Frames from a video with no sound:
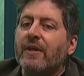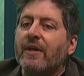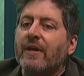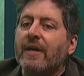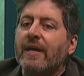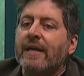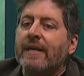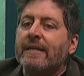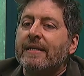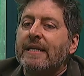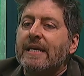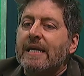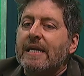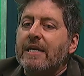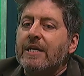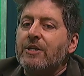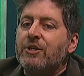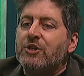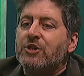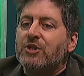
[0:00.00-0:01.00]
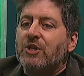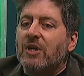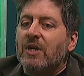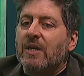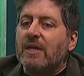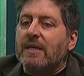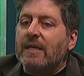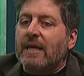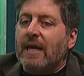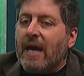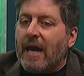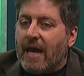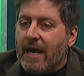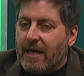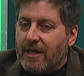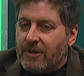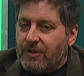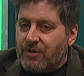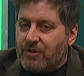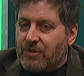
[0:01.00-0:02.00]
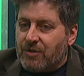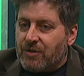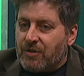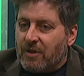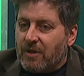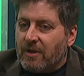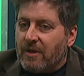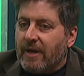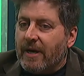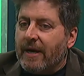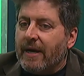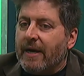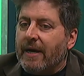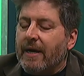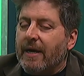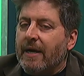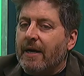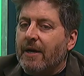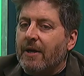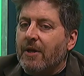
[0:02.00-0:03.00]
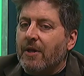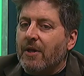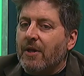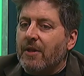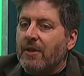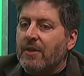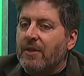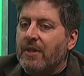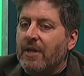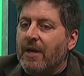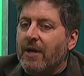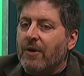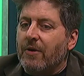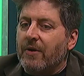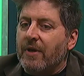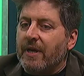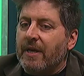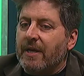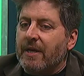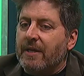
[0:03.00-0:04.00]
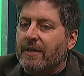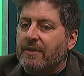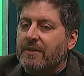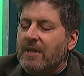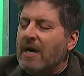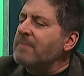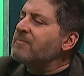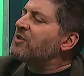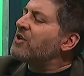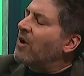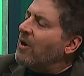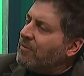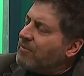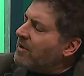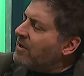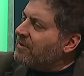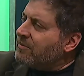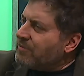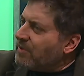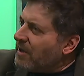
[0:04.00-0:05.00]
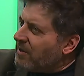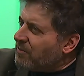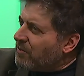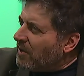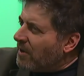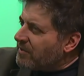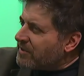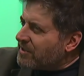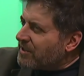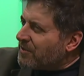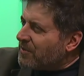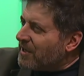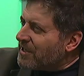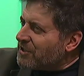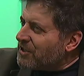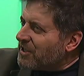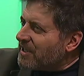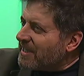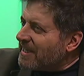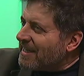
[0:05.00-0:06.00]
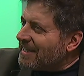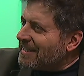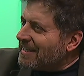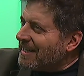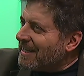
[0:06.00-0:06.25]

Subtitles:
In each case, there is, I'm sorry, what was the question again?